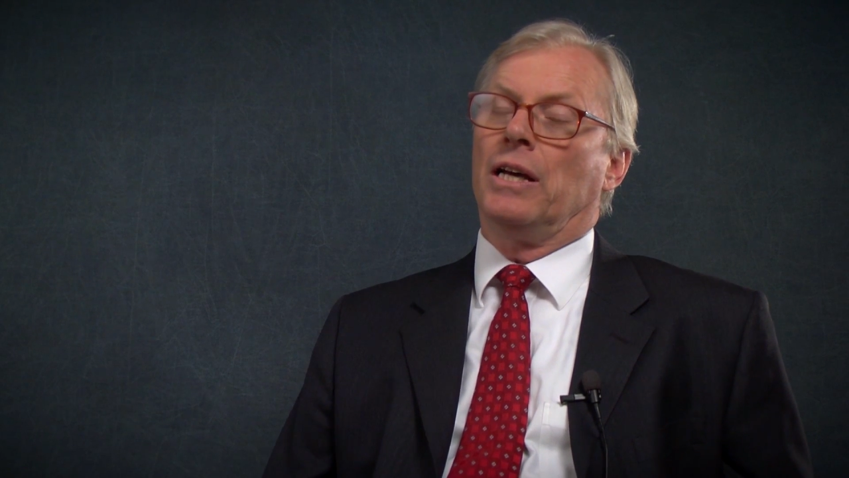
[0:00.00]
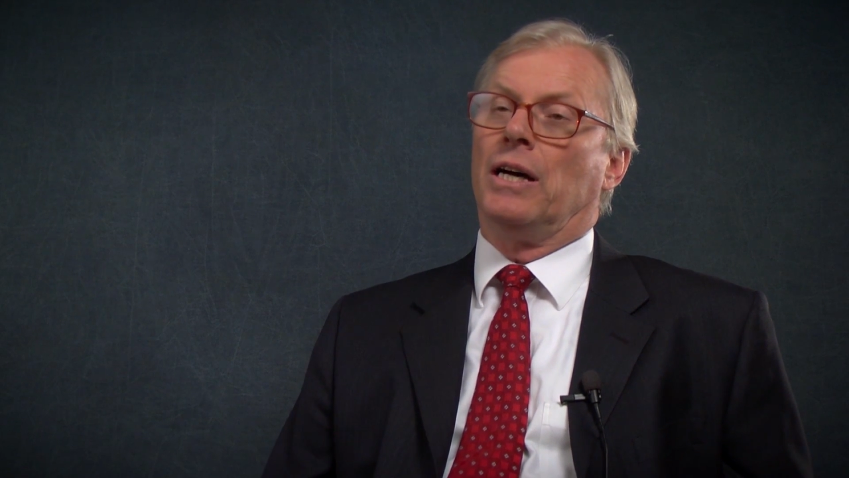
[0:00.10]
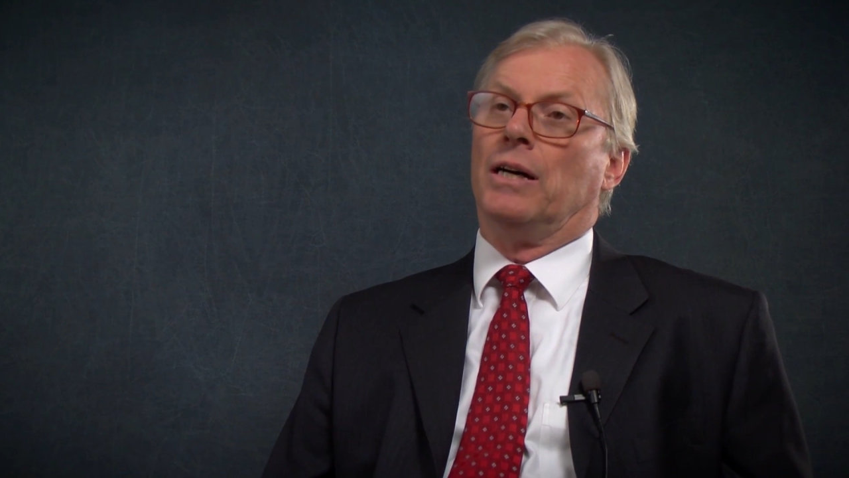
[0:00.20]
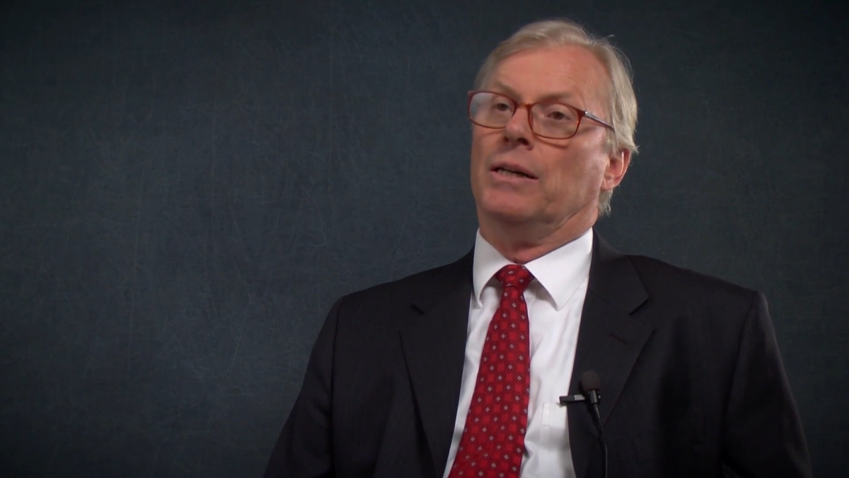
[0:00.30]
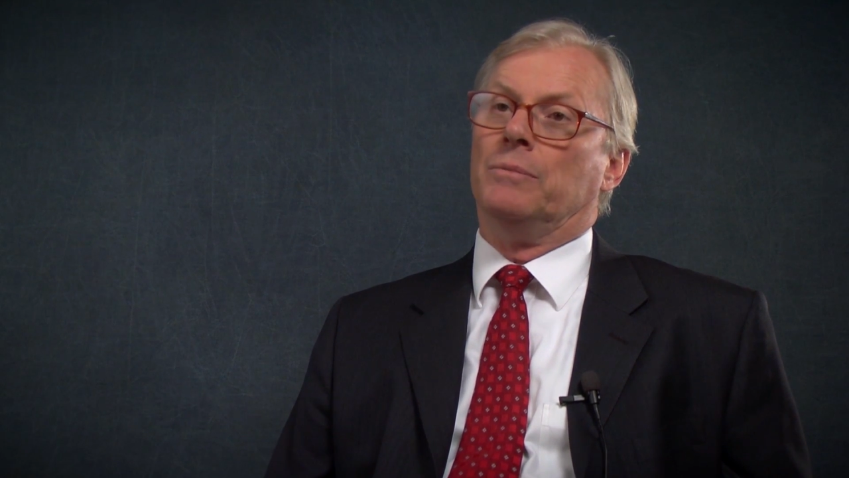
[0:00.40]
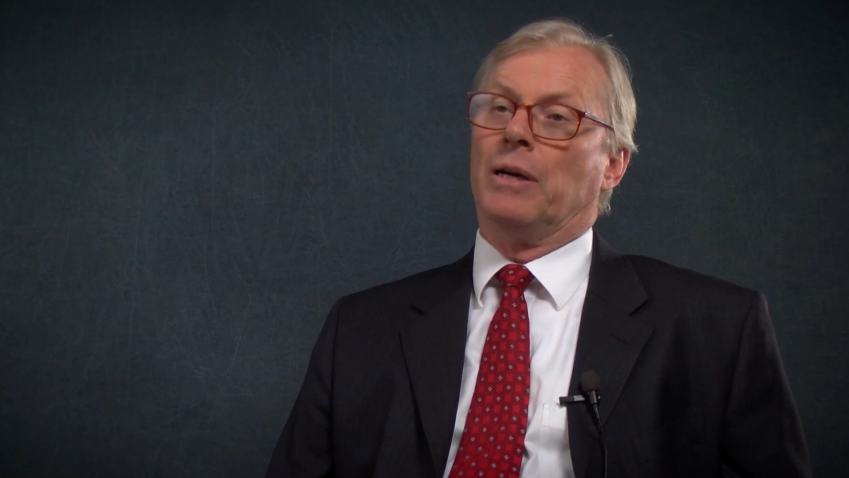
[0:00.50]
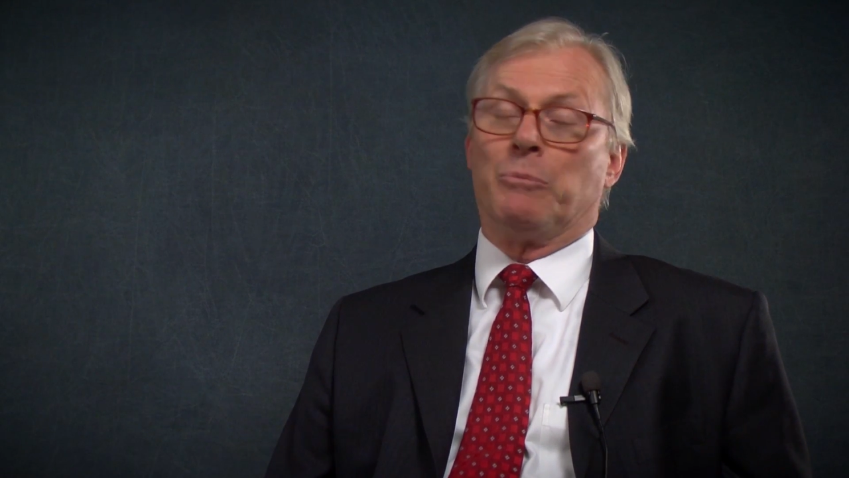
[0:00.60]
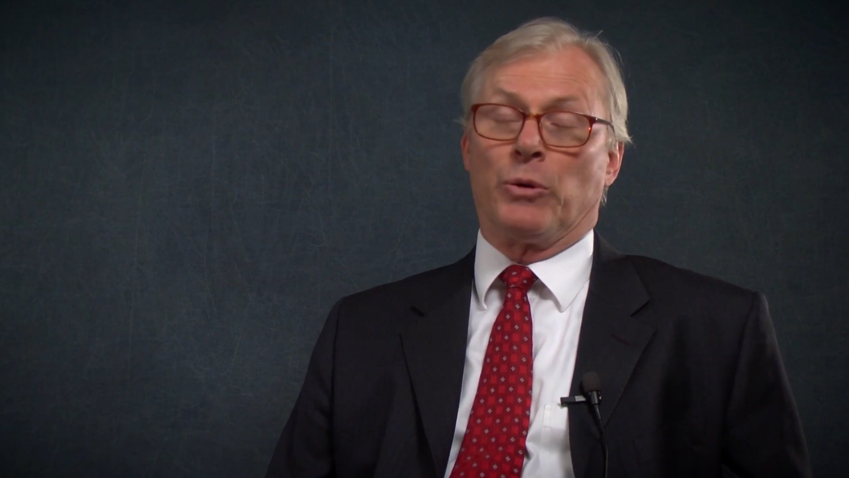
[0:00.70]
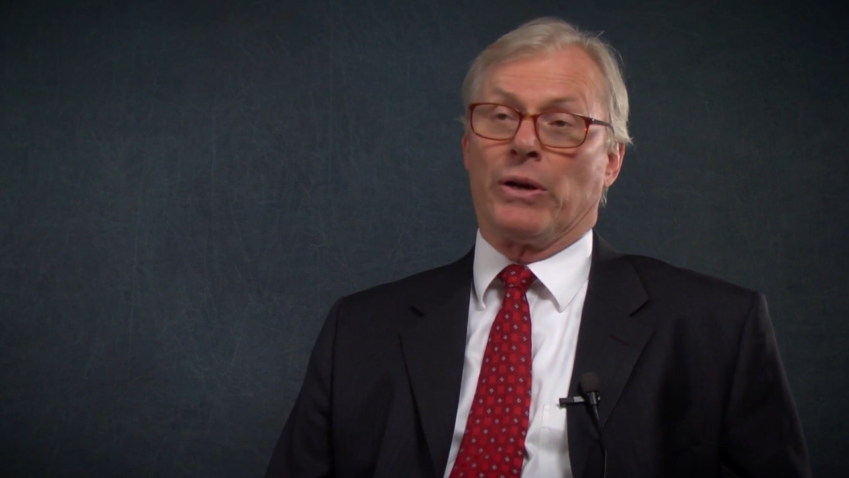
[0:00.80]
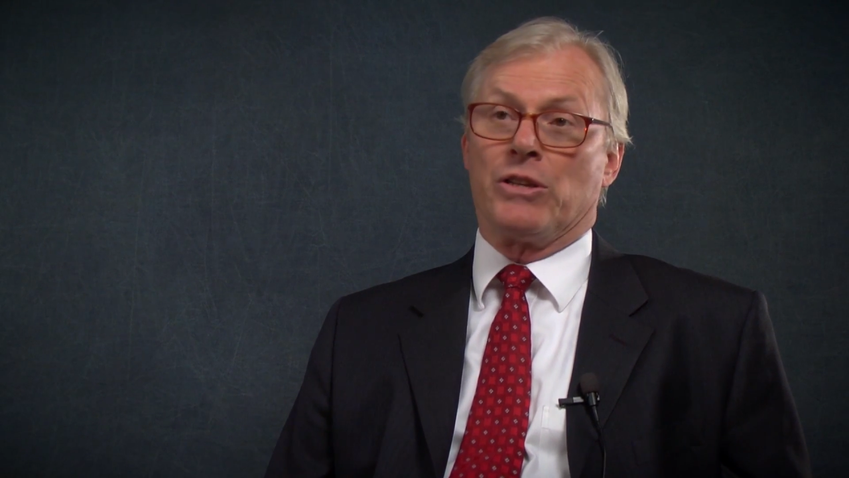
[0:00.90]

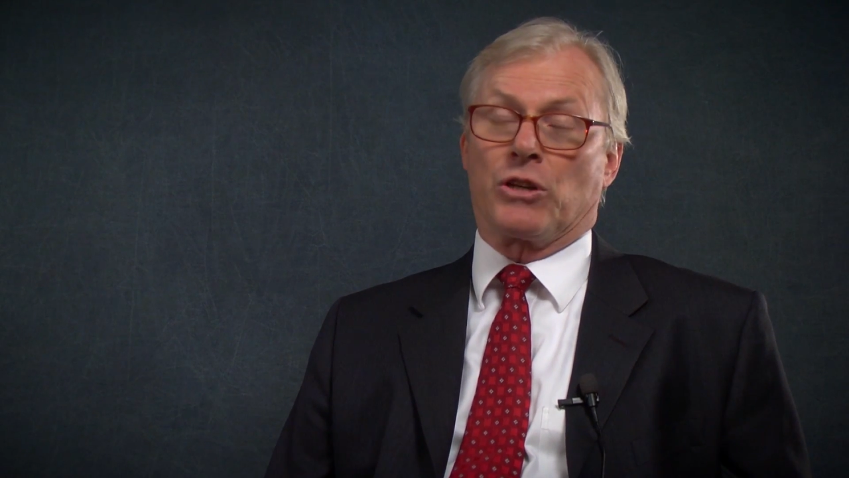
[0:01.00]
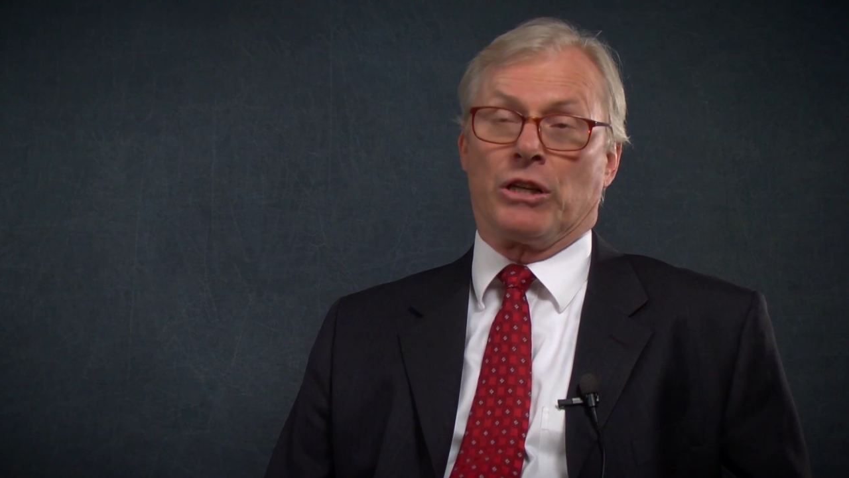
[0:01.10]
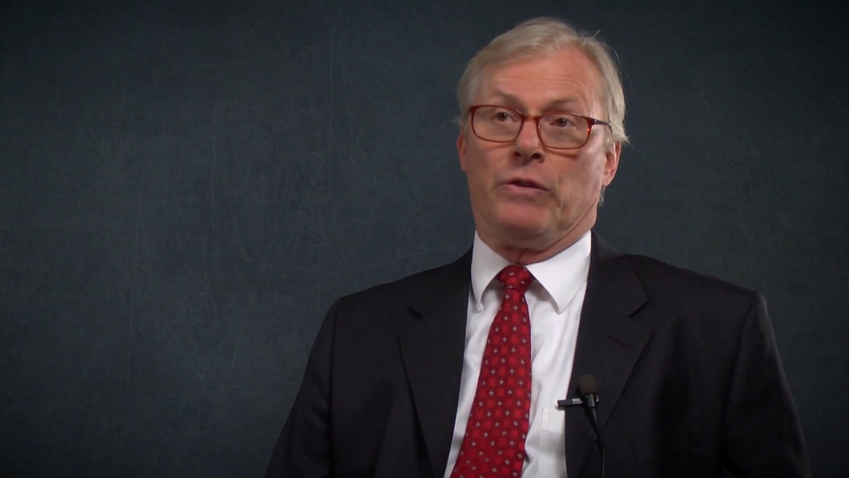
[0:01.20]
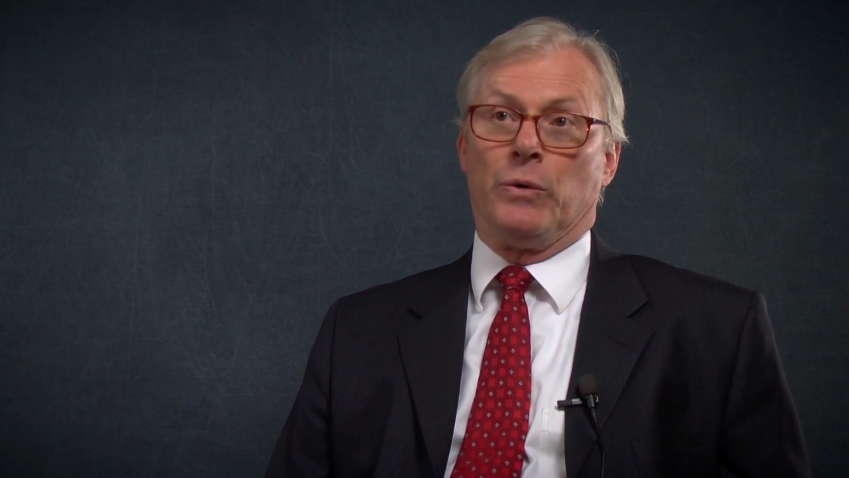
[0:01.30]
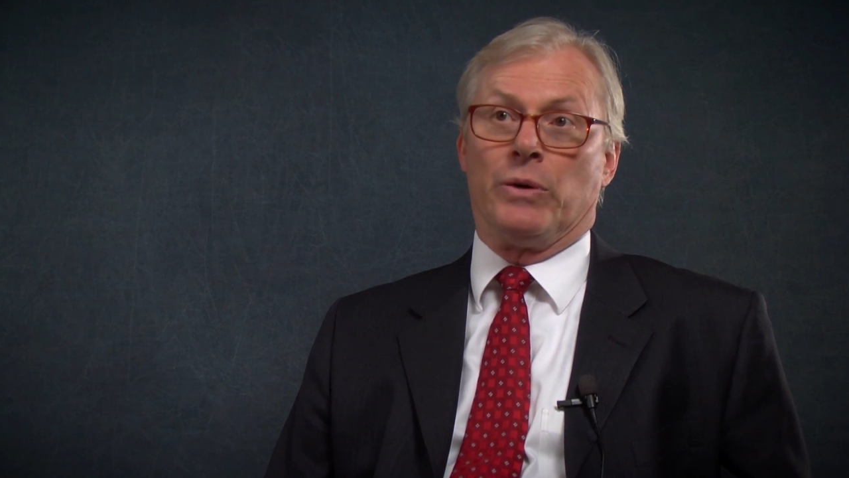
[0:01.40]
Employees are going to view